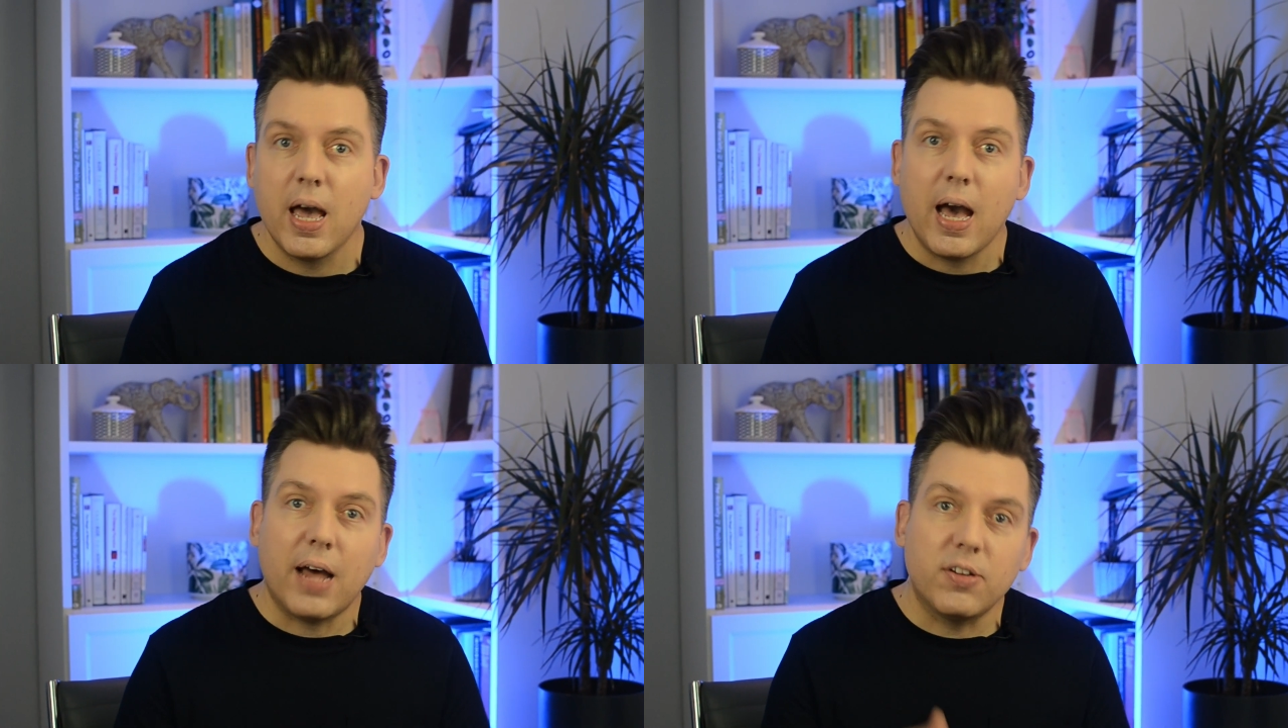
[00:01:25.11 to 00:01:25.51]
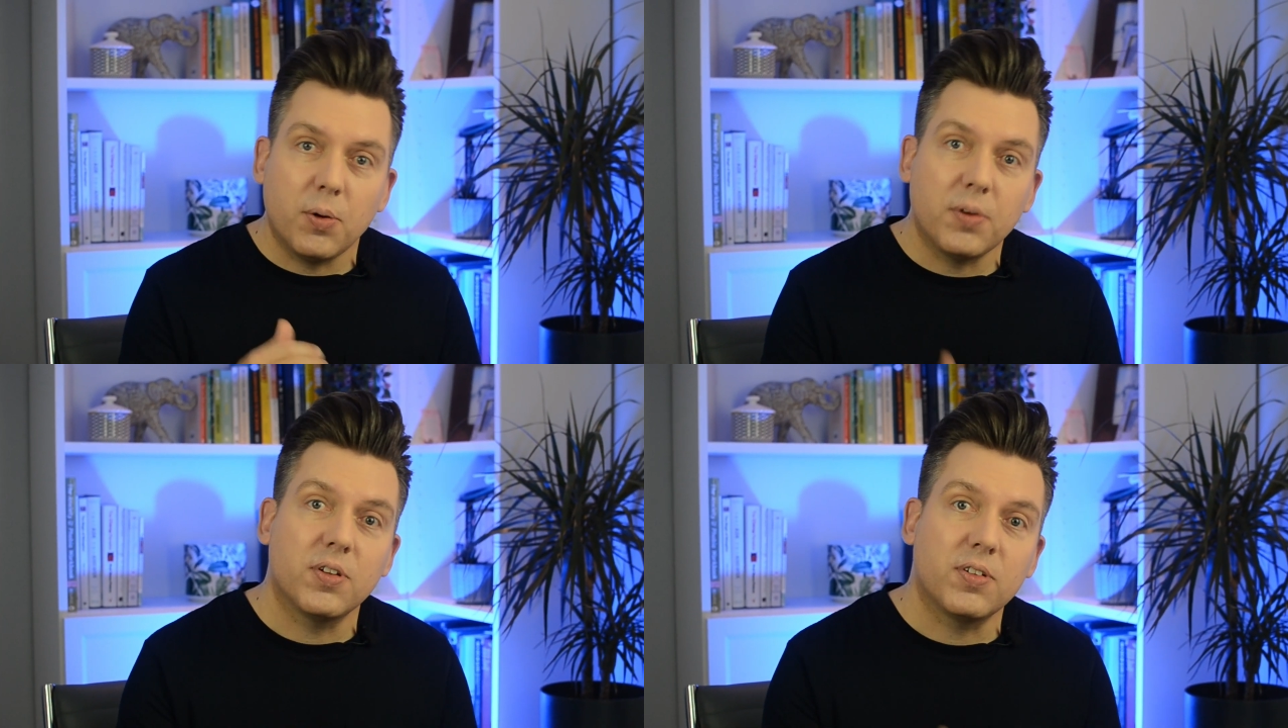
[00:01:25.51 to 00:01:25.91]
And so
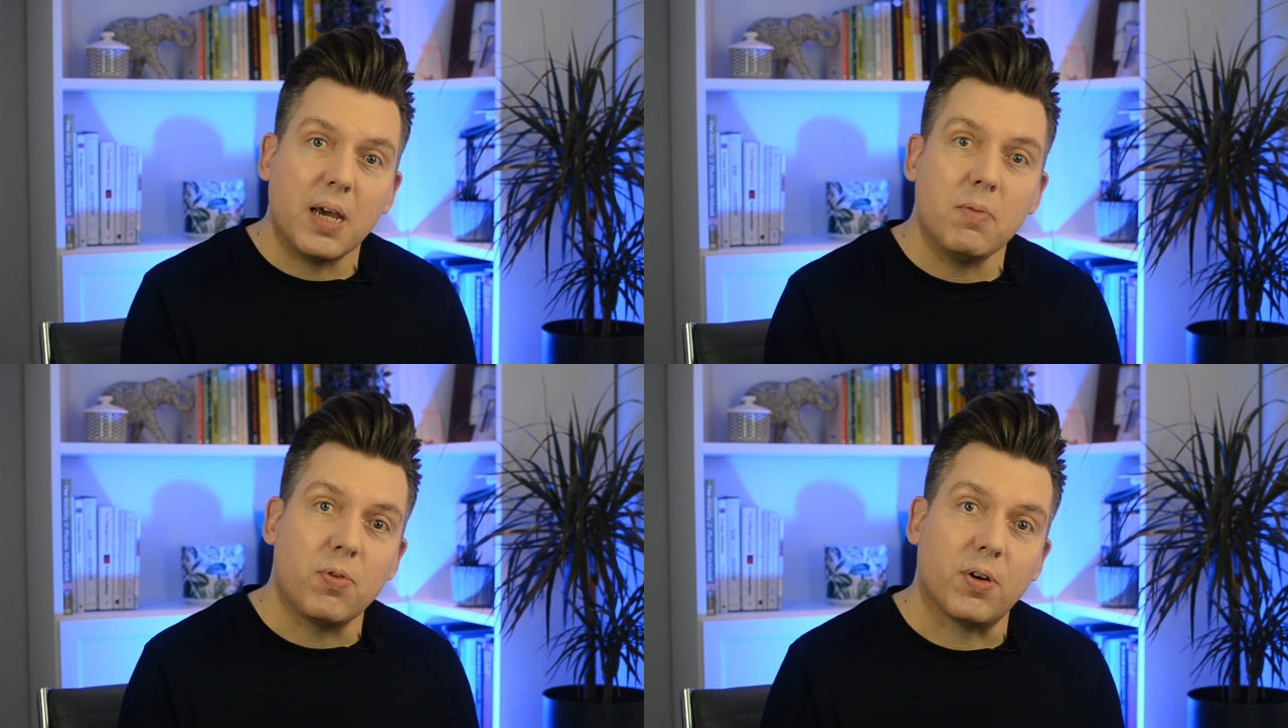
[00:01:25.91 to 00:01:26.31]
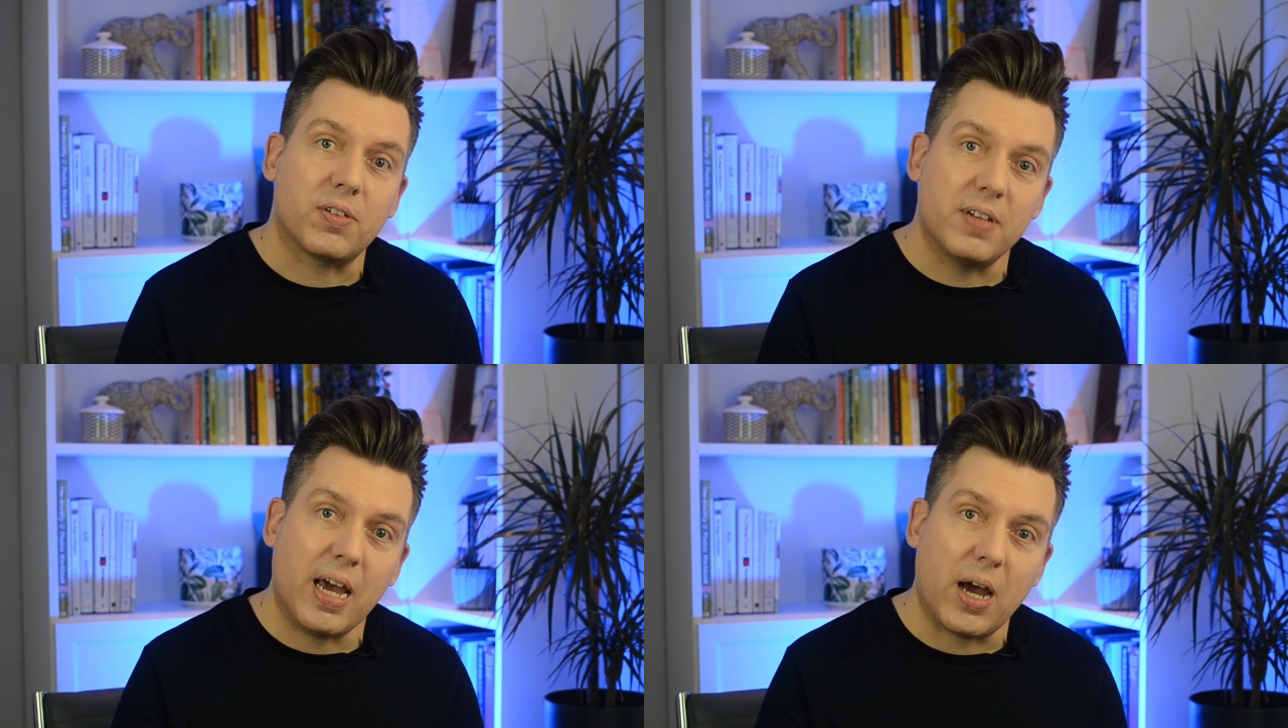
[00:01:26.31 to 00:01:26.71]
it's the same for us
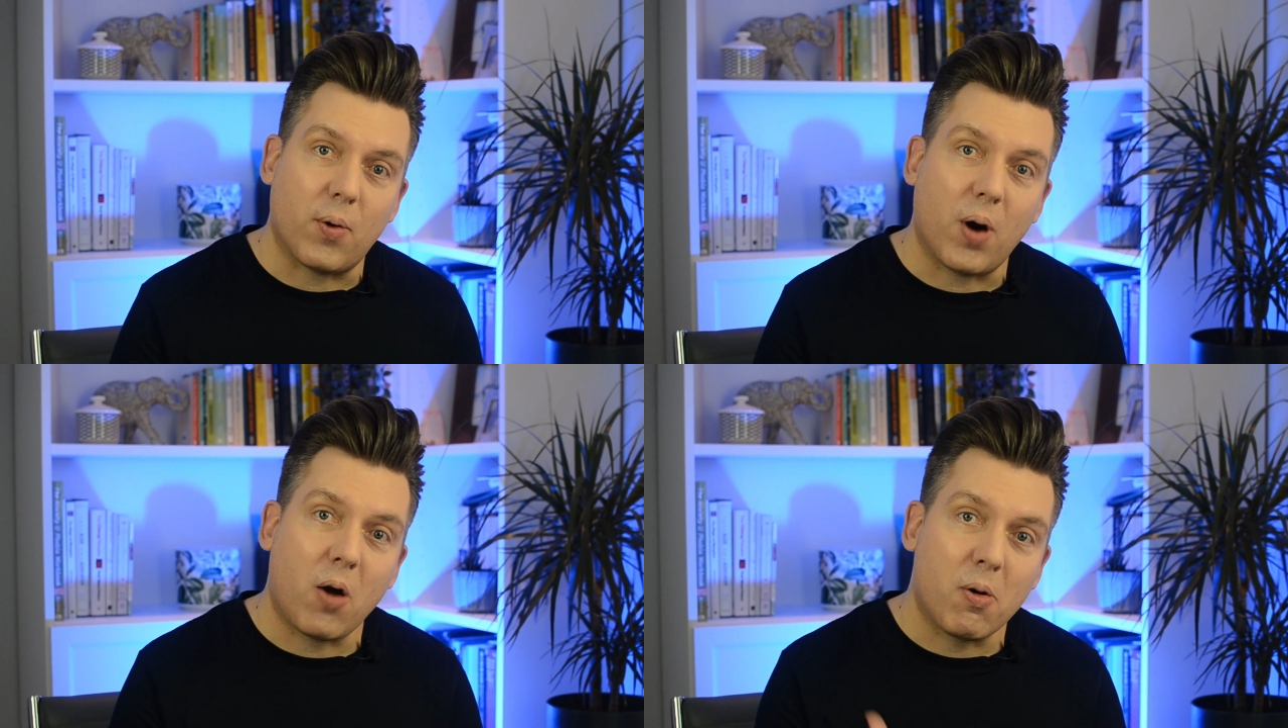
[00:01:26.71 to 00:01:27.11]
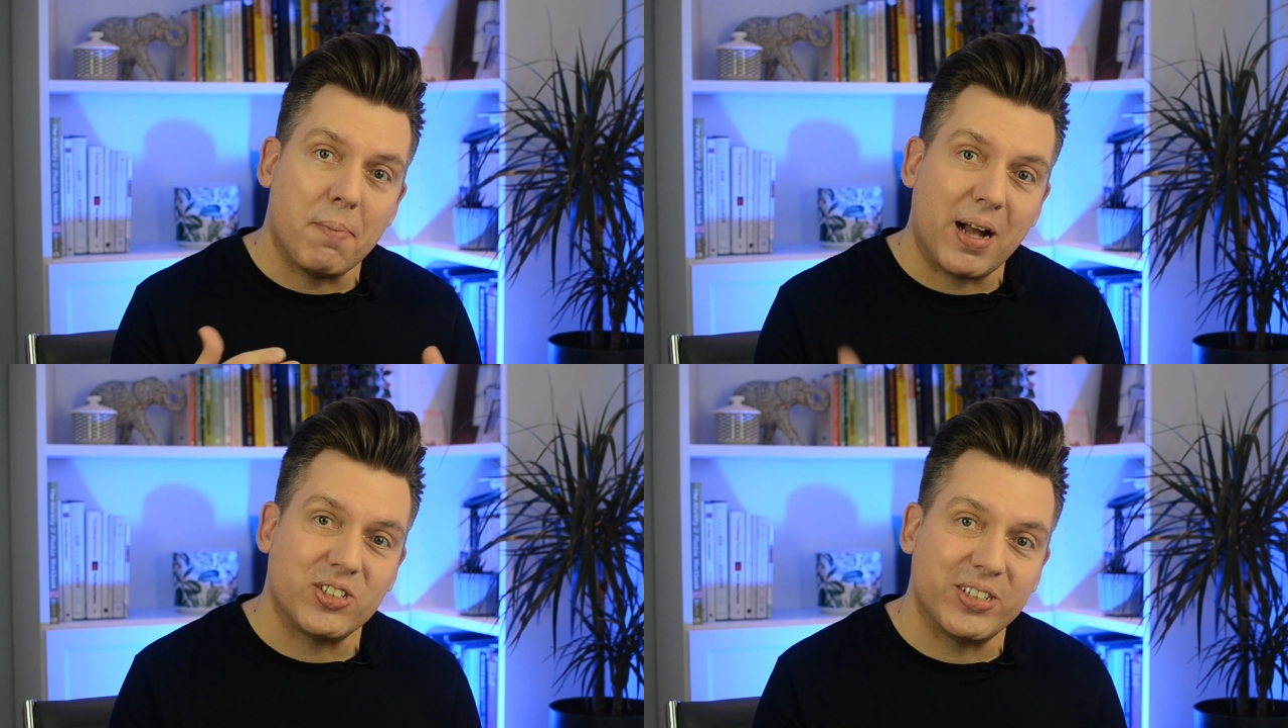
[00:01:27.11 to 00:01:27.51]
now. Our
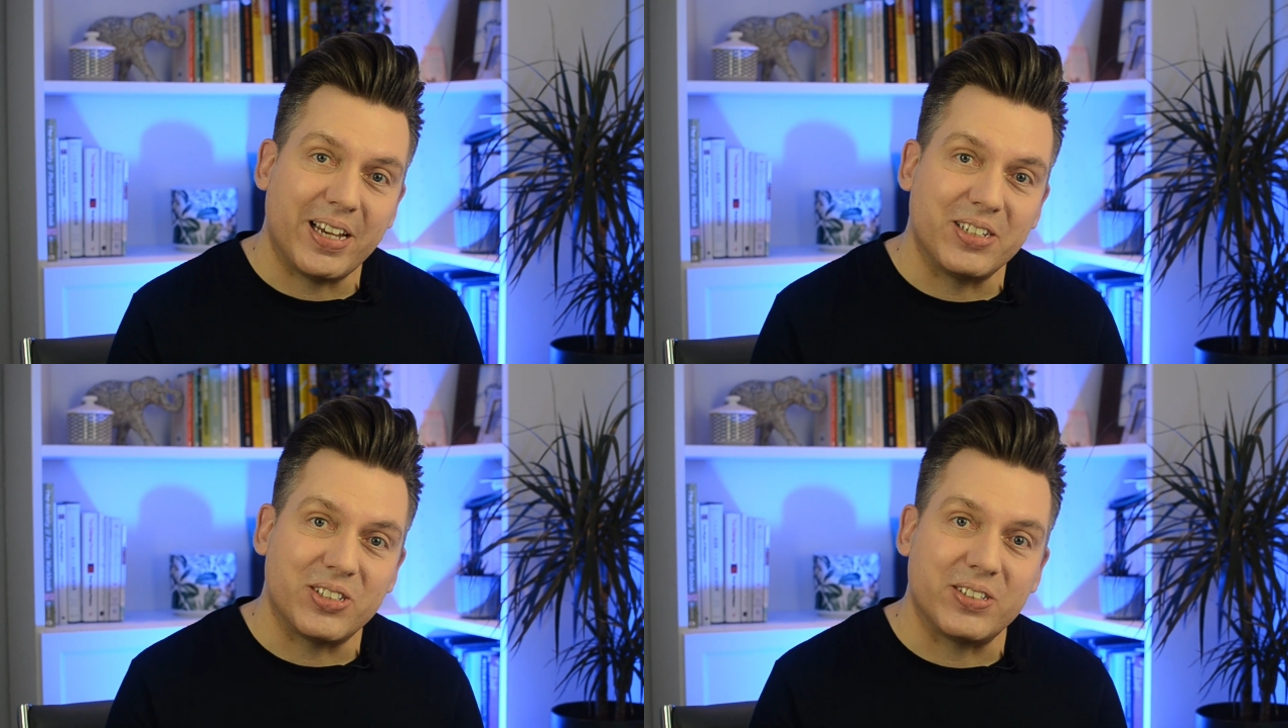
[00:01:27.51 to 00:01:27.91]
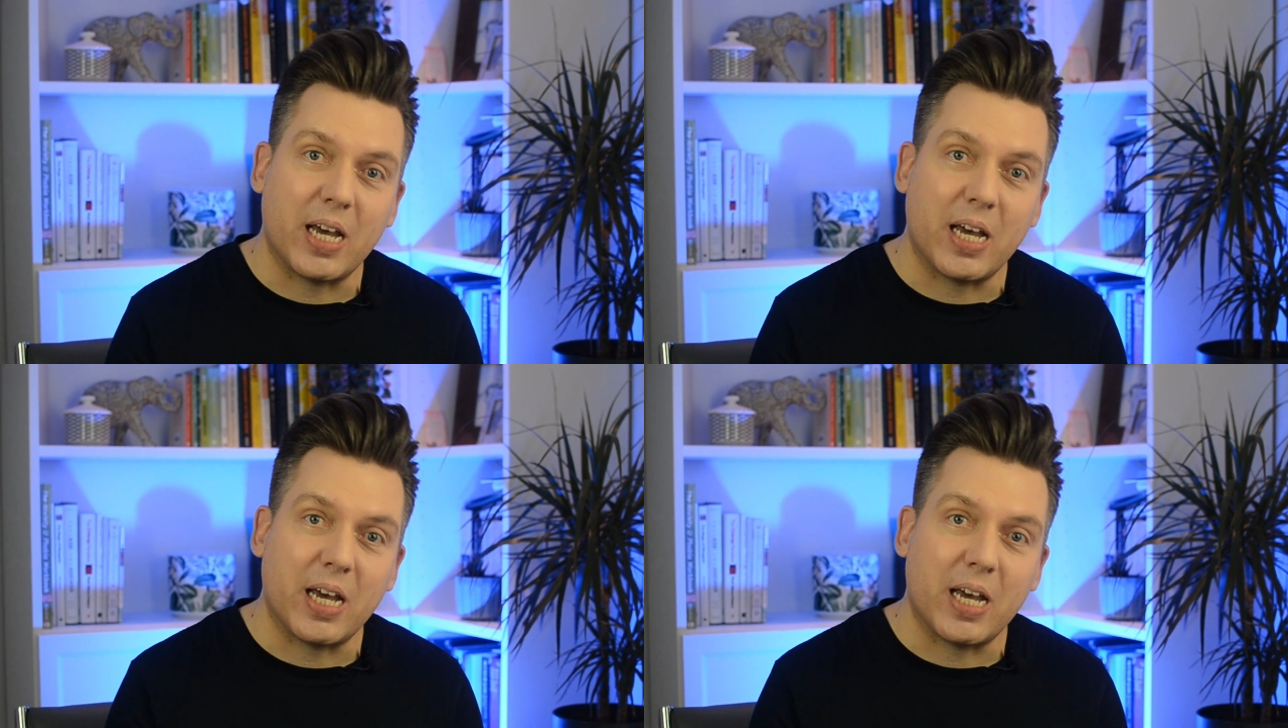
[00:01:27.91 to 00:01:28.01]
imaginations